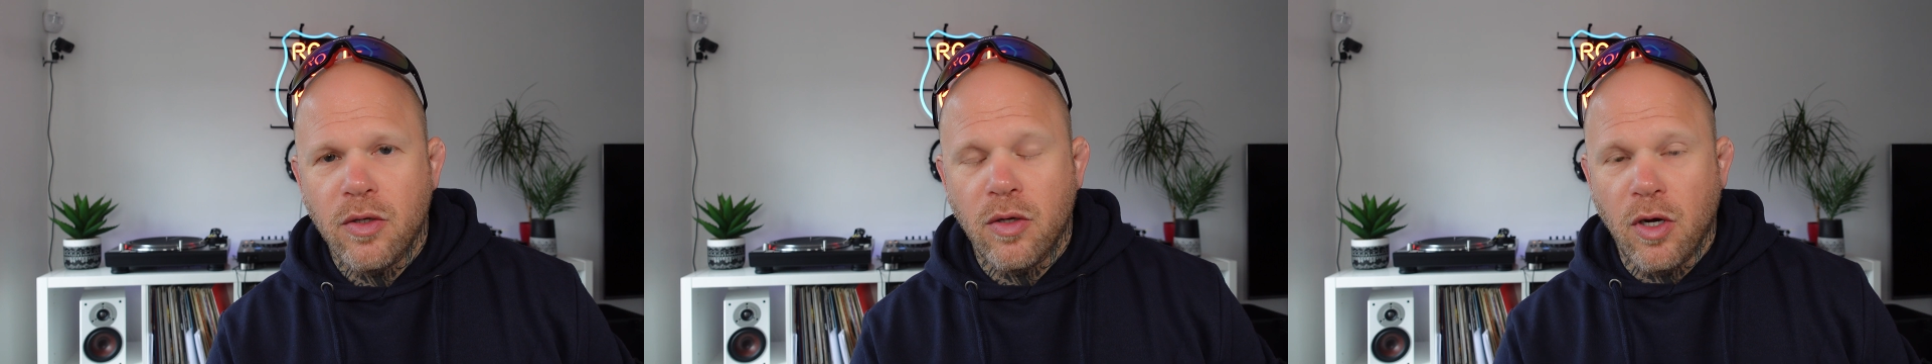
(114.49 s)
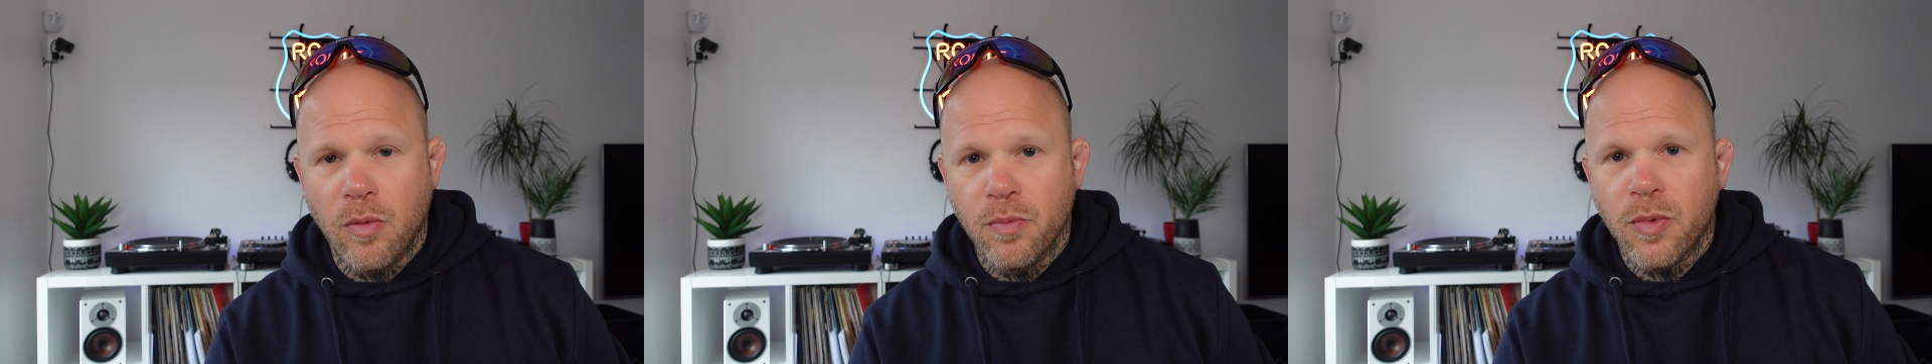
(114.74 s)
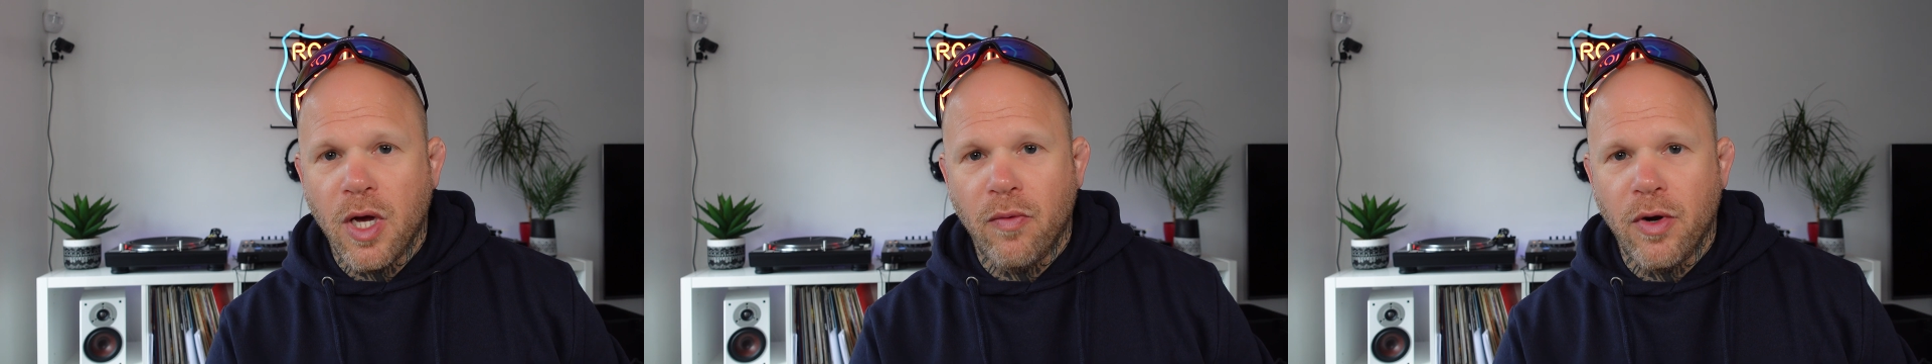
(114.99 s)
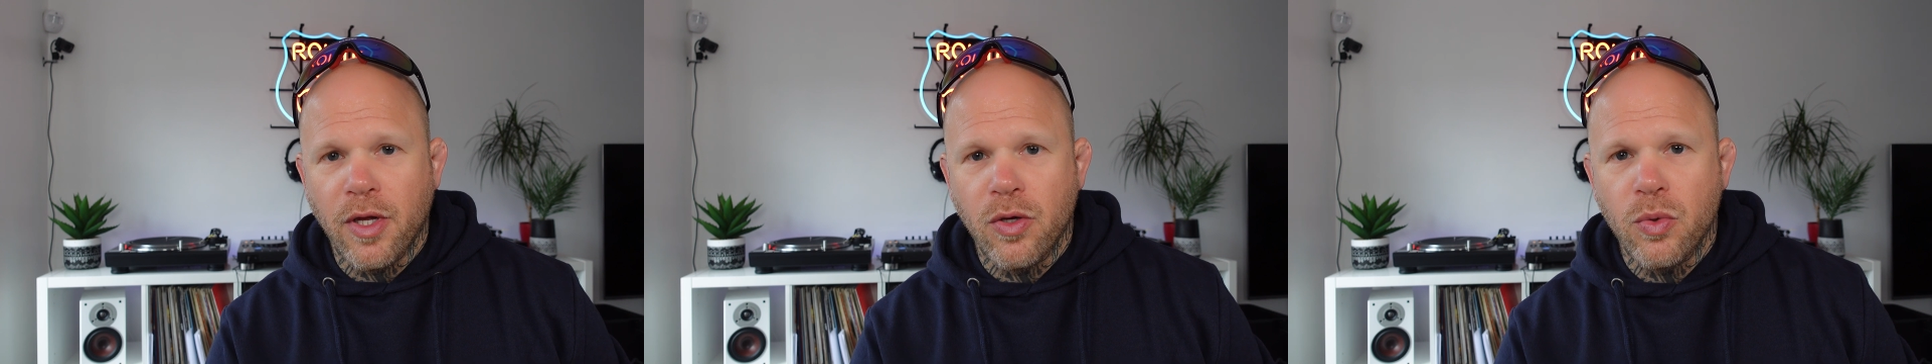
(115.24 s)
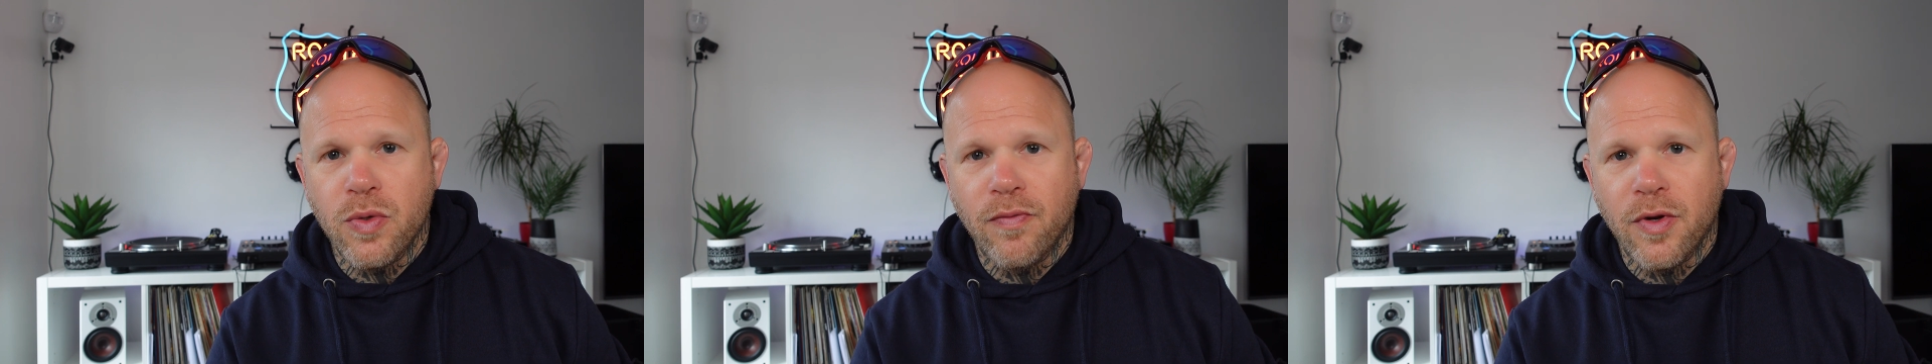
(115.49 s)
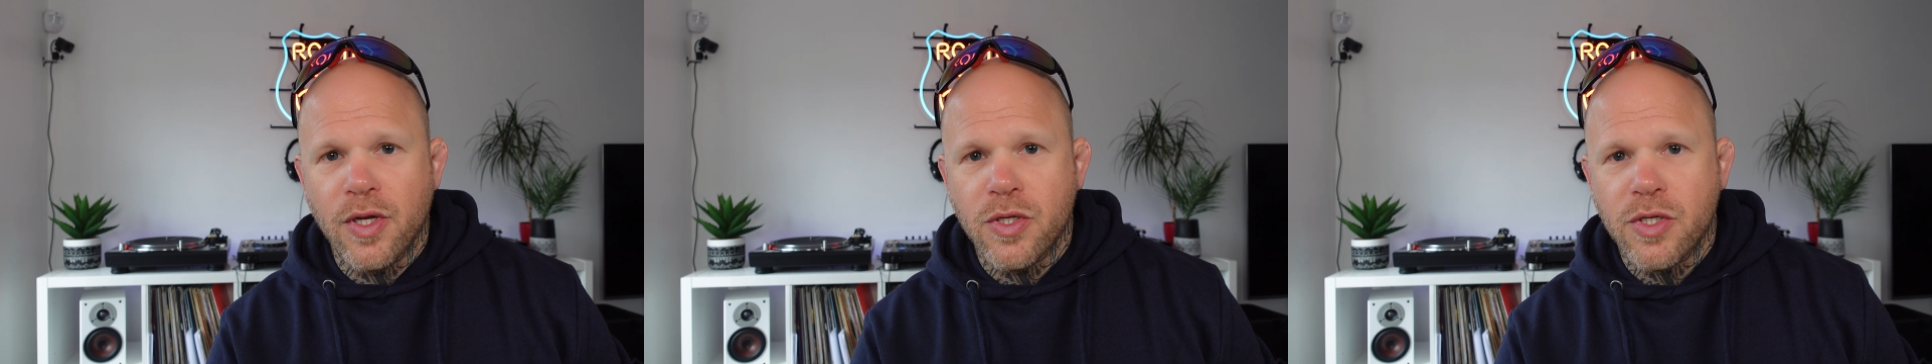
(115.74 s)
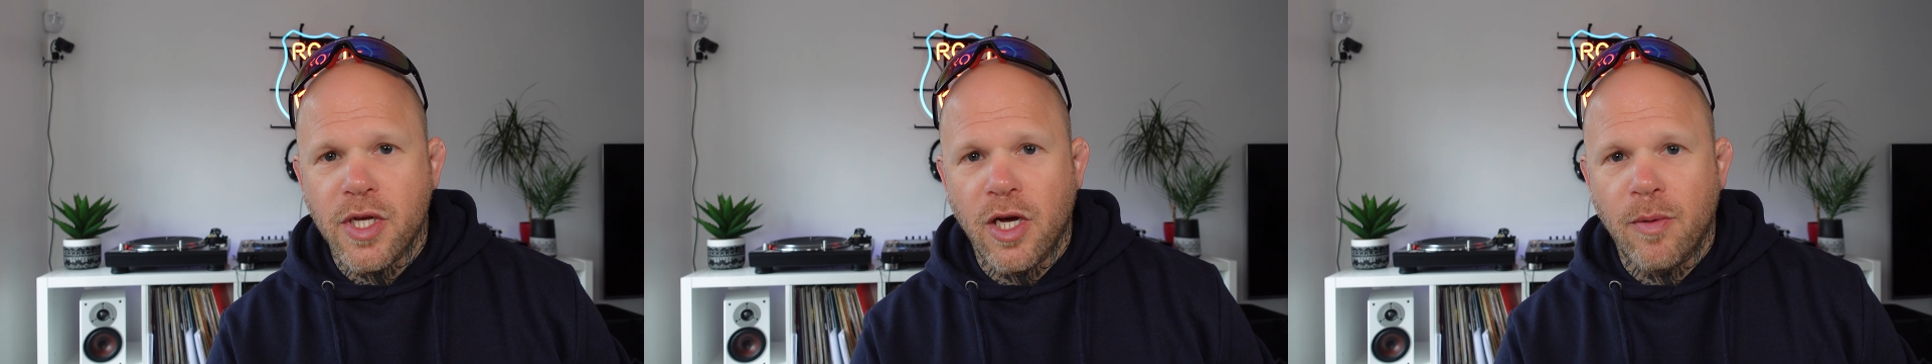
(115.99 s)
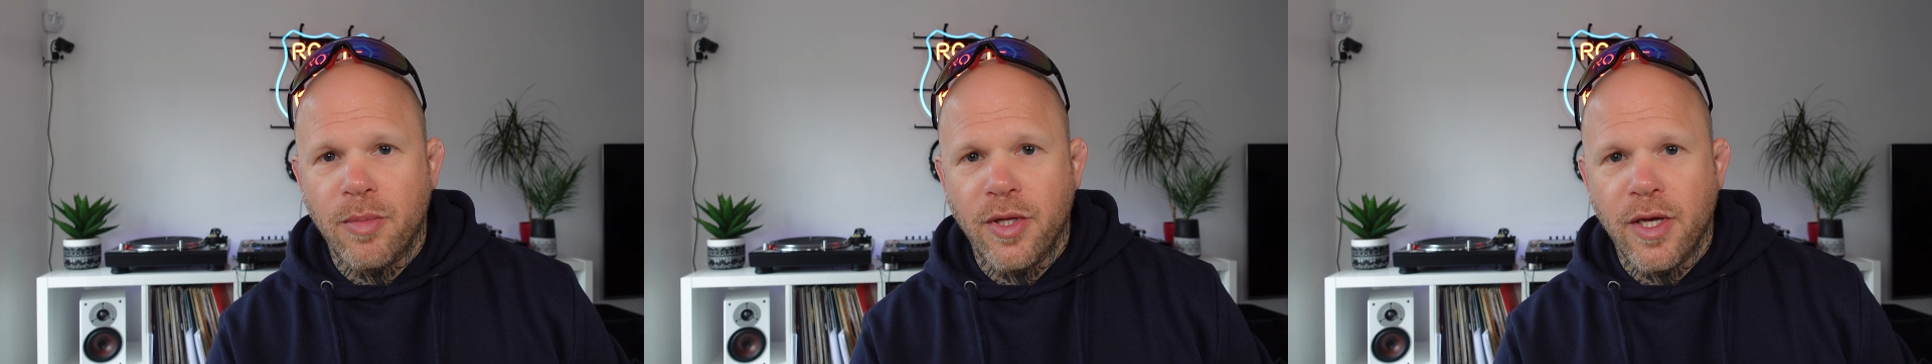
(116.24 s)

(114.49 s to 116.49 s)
that I'm currently using for this setup